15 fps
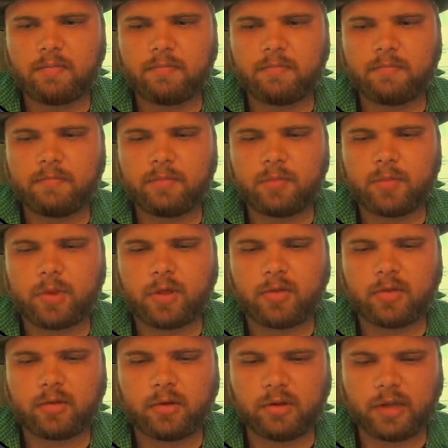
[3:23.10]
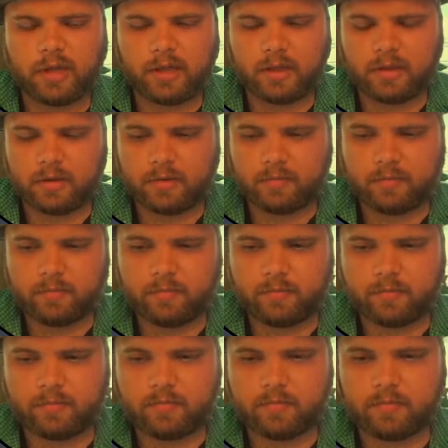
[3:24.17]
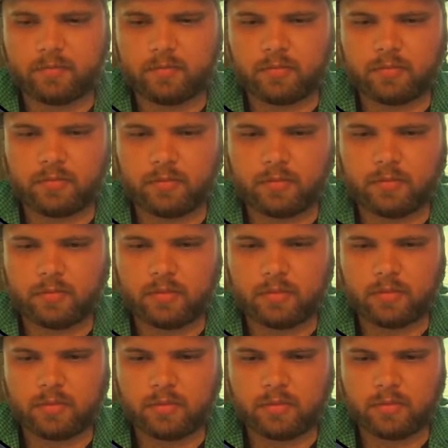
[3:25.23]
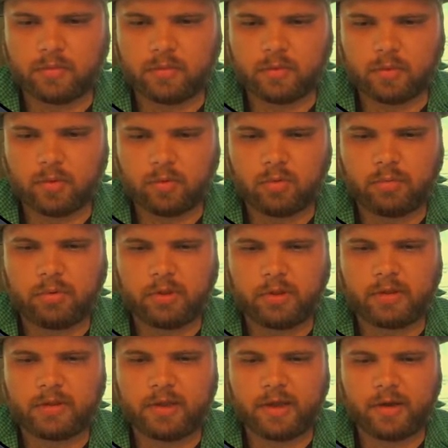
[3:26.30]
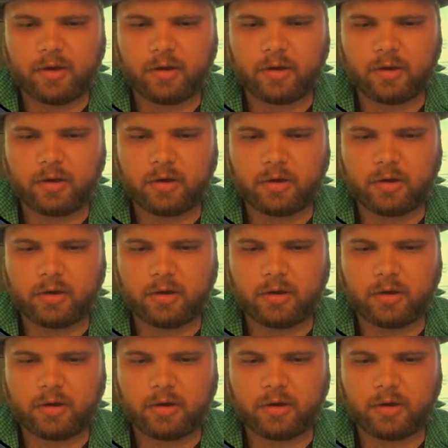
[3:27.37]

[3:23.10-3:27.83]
And we draw another expedition map. There's the tower.